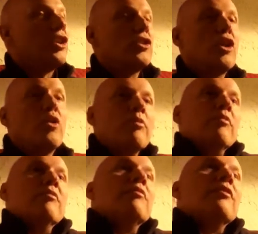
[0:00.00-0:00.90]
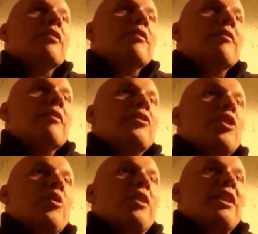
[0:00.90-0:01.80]
So,
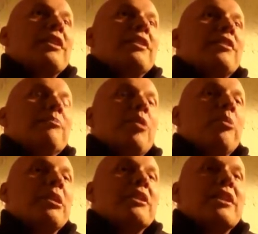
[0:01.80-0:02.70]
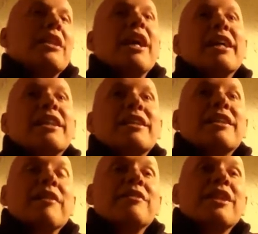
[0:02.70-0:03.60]
so this moment tonight
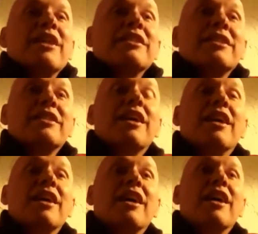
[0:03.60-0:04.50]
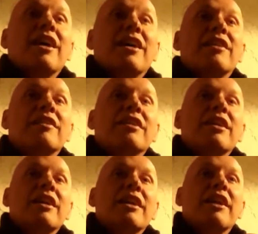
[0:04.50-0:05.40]
gives us, uh,
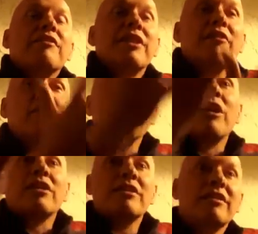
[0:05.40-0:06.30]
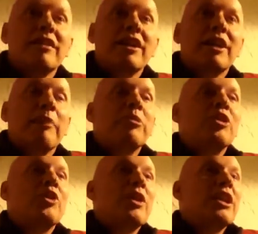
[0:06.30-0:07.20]
gives everyone an
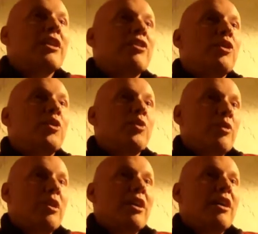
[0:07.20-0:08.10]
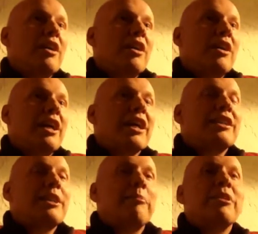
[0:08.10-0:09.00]
opportunity to
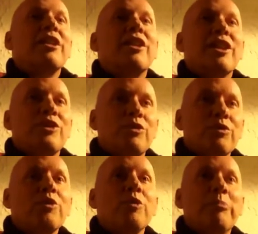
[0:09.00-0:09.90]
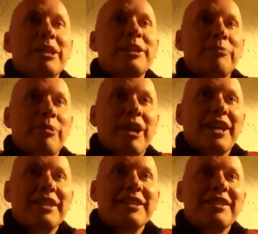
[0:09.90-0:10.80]
accept the true Peace
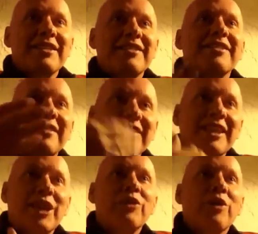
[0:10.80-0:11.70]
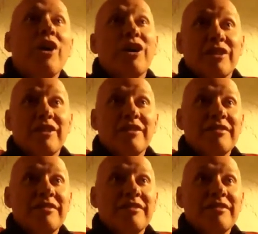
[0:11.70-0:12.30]
Prize in your heart.